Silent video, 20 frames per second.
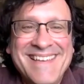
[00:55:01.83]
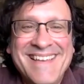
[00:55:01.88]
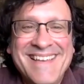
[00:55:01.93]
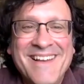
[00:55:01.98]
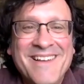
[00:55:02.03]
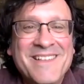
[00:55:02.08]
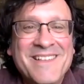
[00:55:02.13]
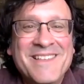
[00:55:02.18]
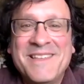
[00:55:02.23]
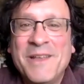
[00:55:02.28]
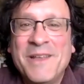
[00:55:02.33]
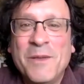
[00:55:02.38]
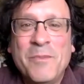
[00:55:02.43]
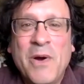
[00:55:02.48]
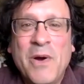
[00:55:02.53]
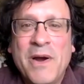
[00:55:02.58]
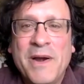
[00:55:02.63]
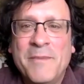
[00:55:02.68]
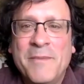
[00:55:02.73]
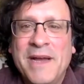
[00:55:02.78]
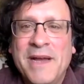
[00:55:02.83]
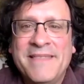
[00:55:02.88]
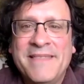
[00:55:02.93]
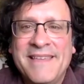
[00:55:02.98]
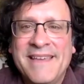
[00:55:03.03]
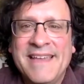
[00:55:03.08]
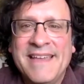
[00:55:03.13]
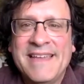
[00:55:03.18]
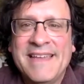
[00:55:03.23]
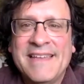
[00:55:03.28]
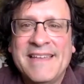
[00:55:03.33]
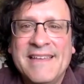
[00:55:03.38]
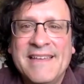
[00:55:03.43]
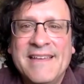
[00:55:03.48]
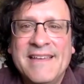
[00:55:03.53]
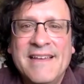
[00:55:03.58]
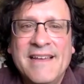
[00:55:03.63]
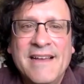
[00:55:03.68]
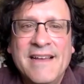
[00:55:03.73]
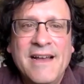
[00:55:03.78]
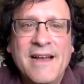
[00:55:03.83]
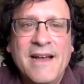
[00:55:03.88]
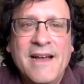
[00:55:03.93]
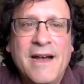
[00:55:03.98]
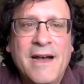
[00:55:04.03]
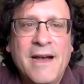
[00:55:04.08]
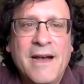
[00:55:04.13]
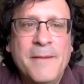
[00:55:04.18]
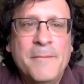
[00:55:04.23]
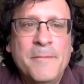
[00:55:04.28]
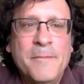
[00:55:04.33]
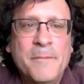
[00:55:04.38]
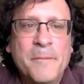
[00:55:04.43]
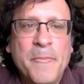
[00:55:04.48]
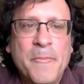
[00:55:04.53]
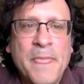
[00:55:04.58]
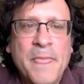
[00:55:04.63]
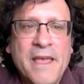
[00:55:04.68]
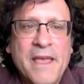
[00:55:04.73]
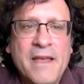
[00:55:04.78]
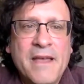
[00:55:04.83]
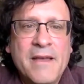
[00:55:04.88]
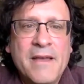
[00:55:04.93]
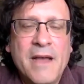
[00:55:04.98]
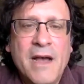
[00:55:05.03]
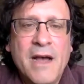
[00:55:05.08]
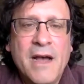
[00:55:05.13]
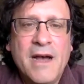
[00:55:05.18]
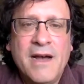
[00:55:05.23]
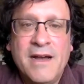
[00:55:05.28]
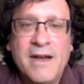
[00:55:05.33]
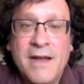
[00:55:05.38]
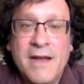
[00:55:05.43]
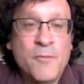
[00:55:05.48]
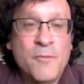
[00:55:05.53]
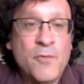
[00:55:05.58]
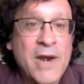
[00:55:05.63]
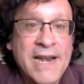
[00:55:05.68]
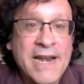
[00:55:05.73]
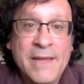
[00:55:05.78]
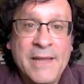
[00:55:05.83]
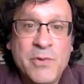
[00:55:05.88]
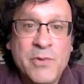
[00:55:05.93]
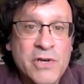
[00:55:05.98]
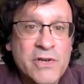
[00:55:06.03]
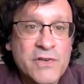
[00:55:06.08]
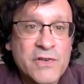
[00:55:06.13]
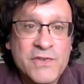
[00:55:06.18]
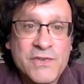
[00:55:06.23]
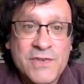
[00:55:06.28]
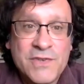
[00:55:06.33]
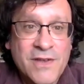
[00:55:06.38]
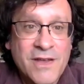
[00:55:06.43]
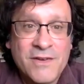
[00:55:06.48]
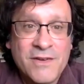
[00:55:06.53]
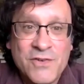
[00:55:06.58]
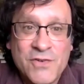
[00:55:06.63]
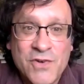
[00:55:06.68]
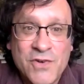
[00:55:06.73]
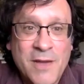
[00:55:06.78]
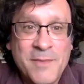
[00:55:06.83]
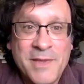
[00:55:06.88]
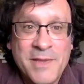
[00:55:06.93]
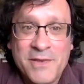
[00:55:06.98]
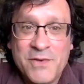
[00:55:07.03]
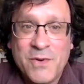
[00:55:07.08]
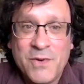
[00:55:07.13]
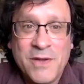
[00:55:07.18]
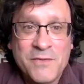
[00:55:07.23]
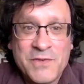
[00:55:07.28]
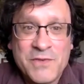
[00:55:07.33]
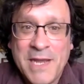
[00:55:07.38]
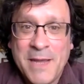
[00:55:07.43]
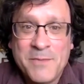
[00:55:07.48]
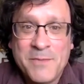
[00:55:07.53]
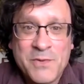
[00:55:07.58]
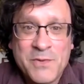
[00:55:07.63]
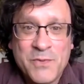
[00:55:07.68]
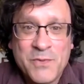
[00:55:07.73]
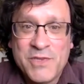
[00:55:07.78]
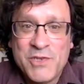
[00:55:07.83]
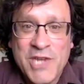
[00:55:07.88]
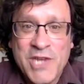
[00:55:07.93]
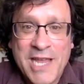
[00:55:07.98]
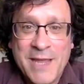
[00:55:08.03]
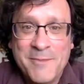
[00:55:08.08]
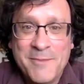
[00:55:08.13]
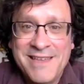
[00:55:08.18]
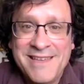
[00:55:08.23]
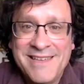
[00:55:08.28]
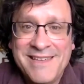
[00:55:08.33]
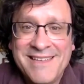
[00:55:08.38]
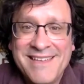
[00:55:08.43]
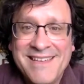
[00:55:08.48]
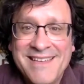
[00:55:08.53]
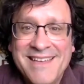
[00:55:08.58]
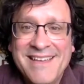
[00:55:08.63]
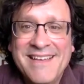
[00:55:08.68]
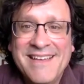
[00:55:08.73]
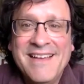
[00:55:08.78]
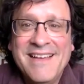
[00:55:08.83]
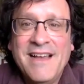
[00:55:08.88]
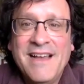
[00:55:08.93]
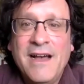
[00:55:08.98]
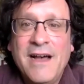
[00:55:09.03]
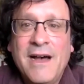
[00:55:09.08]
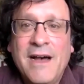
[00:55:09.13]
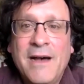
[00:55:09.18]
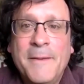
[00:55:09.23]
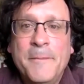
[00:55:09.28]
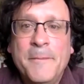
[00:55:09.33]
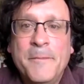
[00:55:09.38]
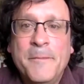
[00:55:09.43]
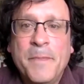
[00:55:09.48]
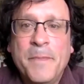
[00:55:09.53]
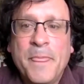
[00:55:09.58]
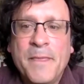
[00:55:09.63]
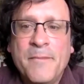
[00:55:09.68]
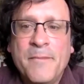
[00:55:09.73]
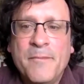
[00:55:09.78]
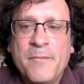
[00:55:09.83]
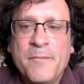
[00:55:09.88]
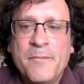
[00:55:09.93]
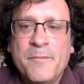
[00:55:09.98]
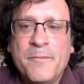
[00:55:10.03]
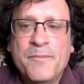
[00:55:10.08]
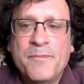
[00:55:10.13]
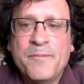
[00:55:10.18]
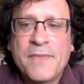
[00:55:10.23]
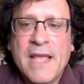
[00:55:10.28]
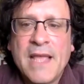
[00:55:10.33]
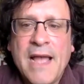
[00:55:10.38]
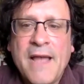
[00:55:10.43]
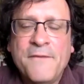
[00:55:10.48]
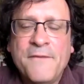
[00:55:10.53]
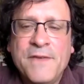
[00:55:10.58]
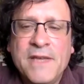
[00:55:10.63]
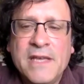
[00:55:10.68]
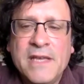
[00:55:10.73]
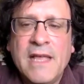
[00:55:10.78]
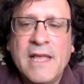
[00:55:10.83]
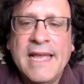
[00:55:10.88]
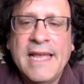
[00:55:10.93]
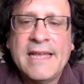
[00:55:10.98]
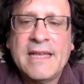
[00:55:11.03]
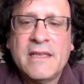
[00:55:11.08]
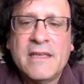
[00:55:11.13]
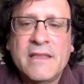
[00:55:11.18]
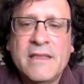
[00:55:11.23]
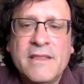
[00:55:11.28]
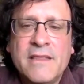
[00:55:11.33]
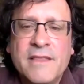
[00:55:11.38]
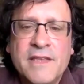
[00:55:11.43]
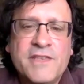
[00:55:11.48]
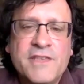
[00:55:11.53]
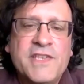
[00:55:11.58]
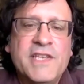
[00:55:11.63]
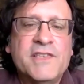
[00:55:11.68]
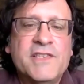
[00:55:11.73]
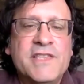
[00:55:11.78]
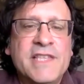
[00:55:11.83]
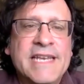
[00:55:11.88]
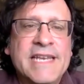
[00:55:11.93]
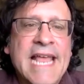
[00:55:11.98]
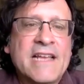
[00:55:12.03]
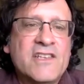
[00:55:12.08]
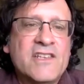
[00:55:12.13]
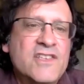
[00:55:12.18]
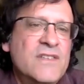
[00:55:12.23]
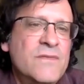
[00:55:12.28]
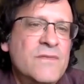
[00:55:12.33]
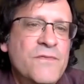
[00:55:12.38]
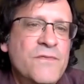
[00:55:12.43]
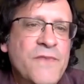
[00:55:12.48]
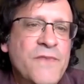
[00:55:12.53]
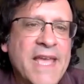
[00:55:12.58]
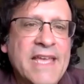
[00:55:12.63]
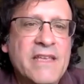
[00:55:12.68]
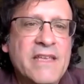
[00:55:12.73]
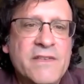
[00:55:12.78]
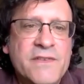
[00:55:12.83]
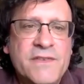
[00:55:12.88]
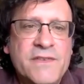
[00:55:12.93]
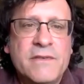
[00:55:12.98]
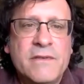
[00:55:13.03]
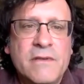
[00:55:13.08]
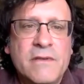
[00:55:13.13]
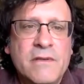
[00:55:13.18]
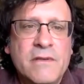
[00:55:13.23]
It's still part of my thing. I'm writing books on trauma in the 12 steps with Jamie. I feel like this is the next phase